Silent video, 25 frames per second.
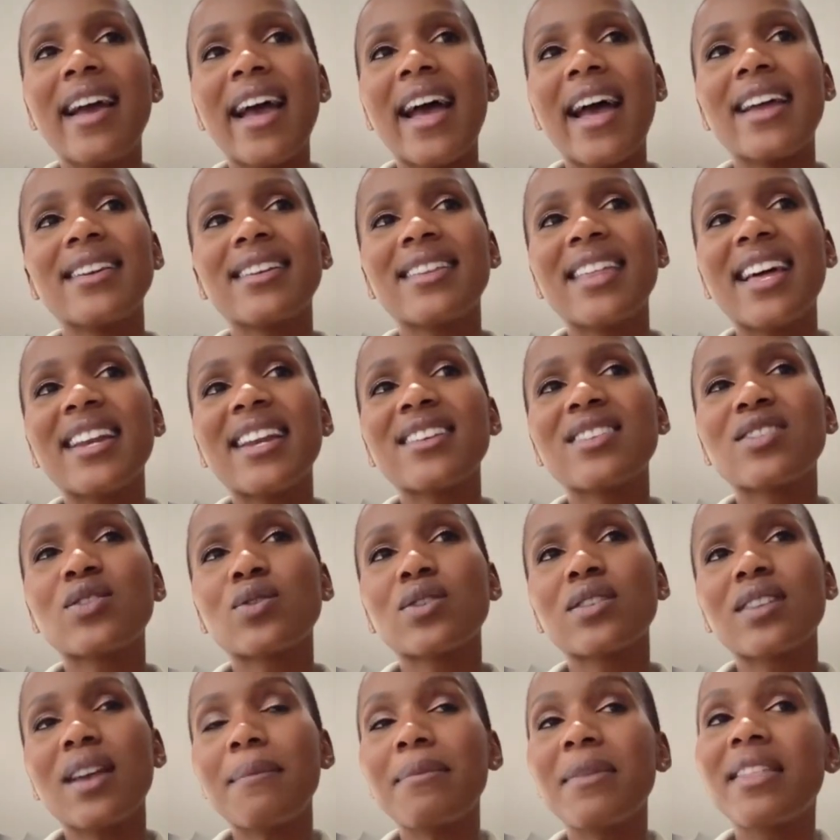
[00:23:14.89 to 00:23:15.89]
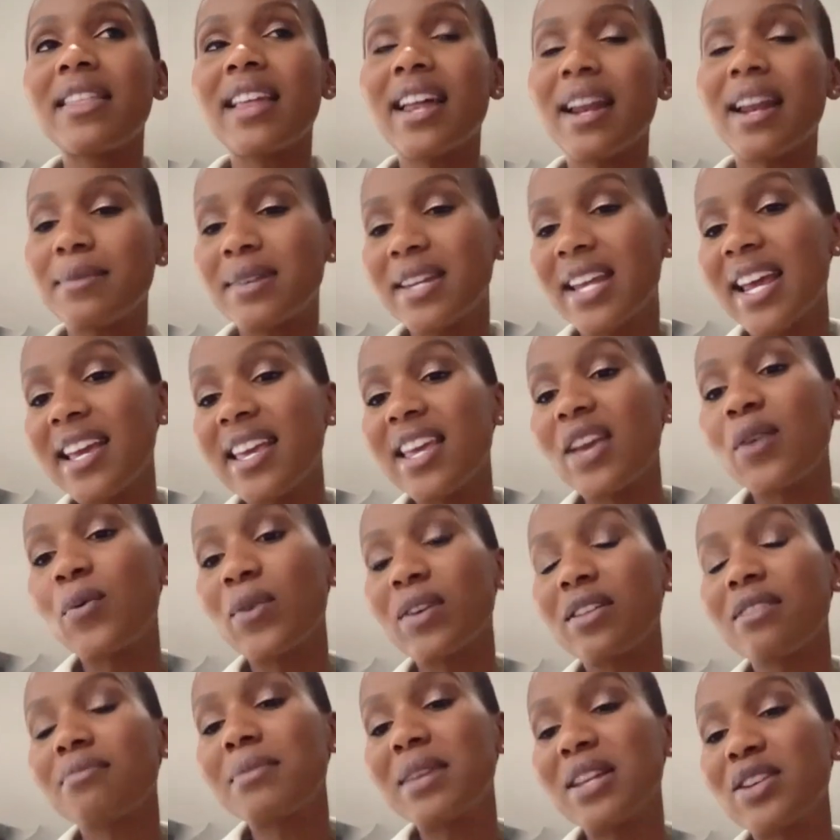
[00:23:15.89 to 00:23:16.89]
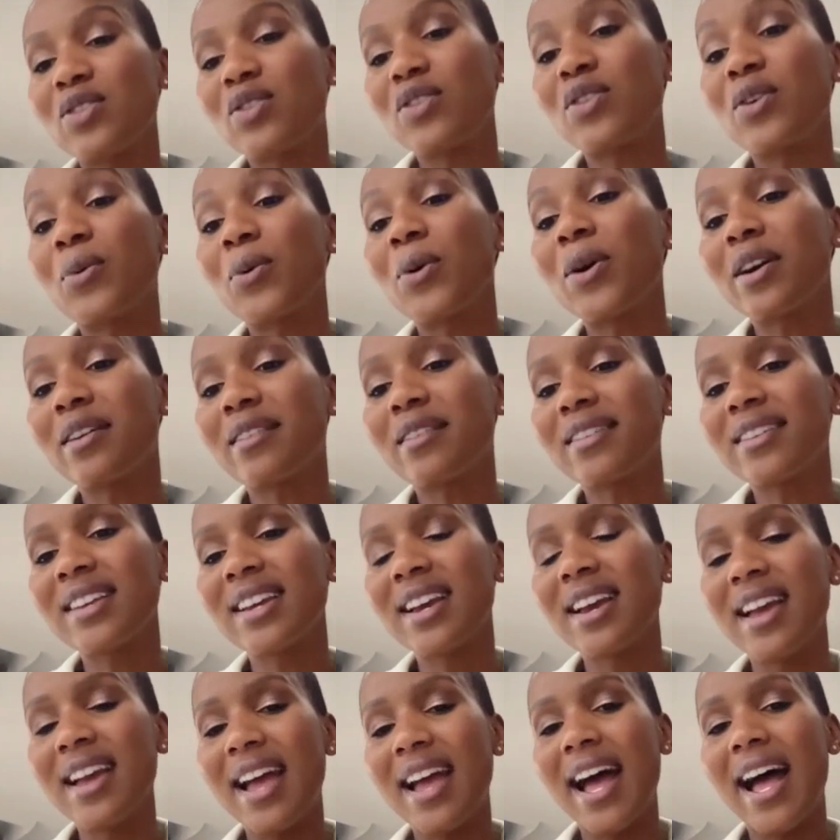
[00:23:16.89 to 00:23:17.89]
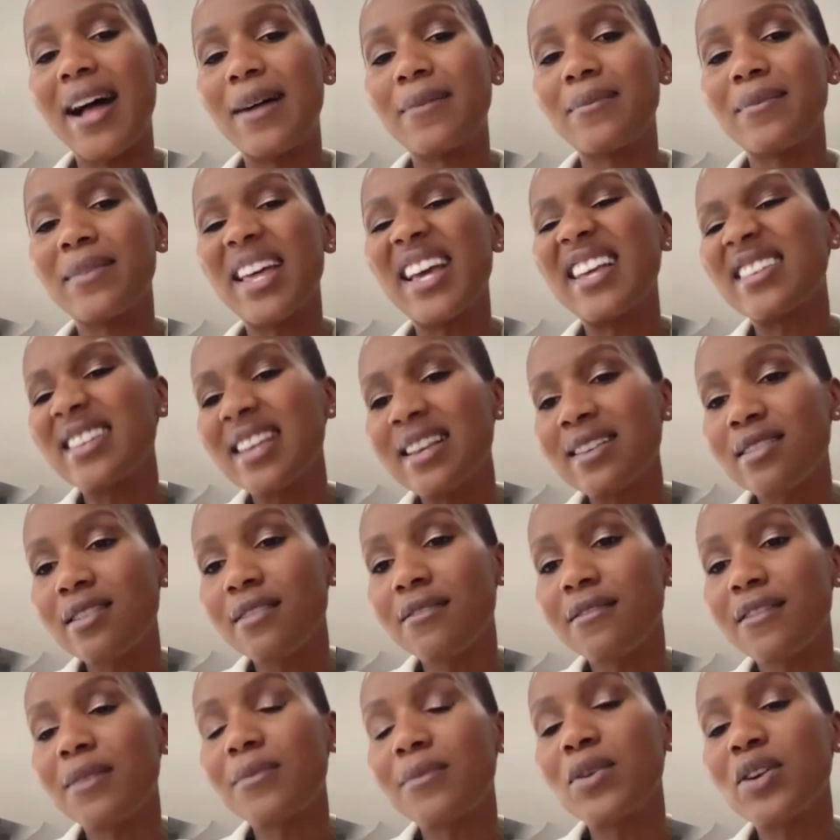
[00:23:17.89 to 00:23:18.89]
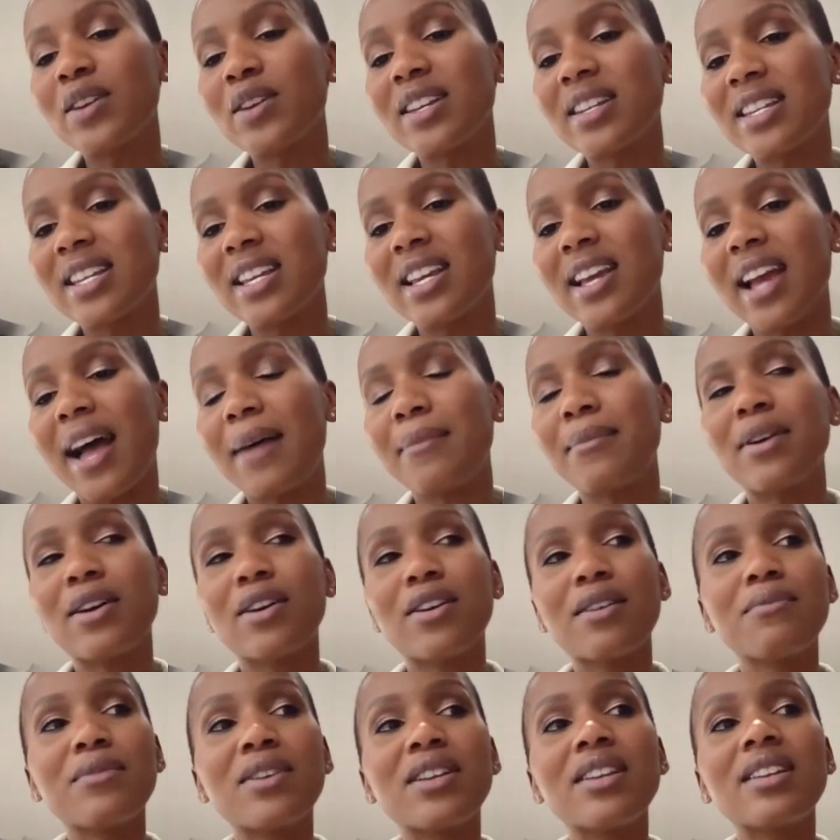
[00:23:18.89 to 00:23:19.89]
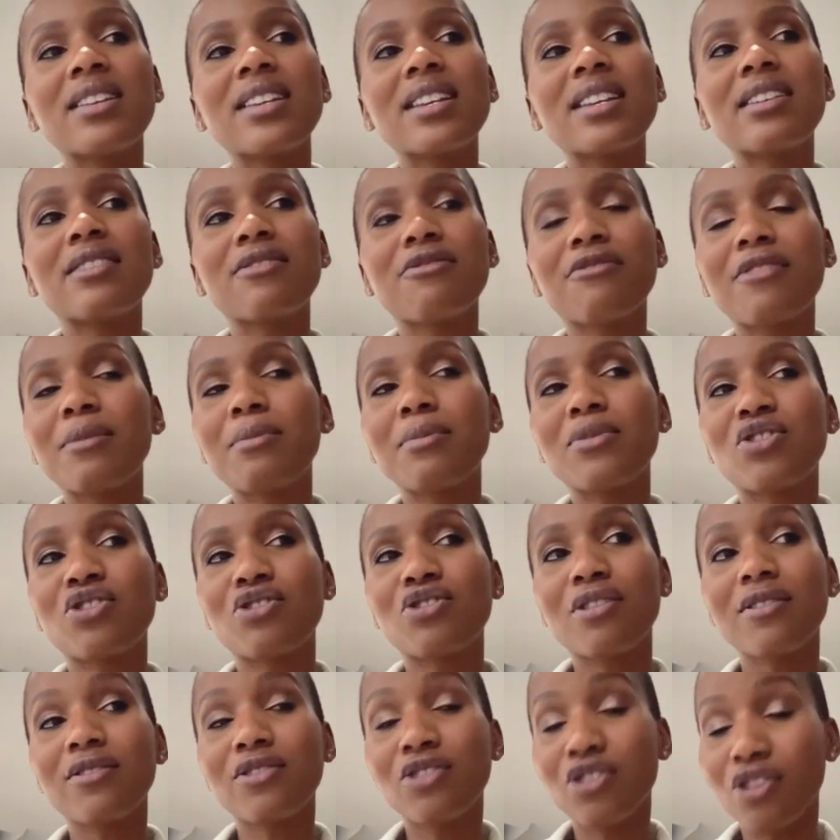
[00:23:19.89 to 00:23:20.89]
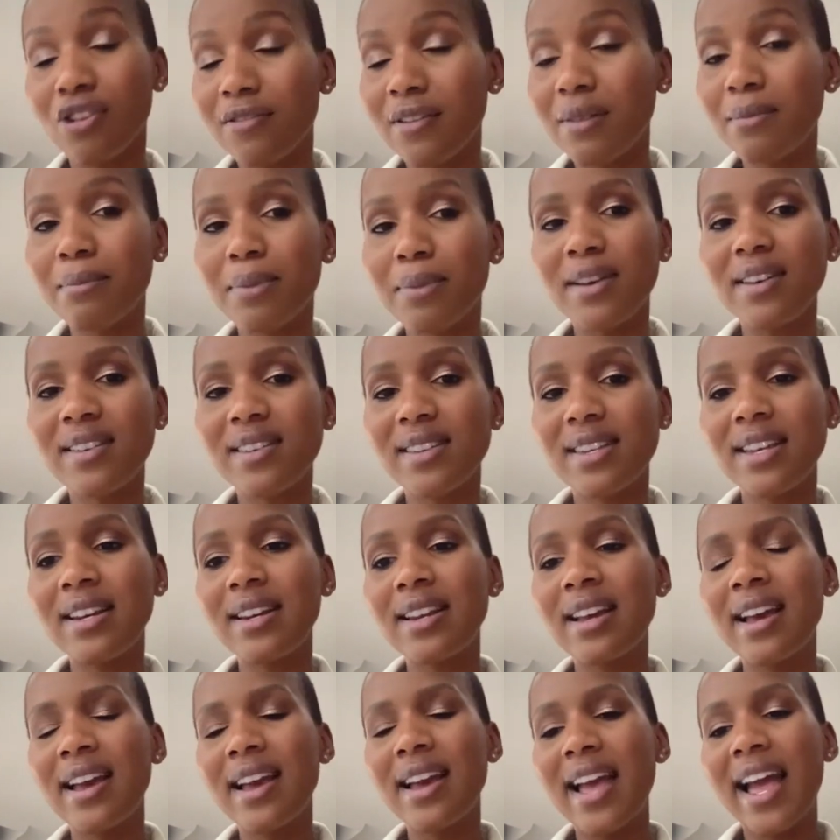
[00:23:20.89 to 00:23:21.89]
And that is something that I'm taking with me to the world, a sense of community. I'm a community driven person.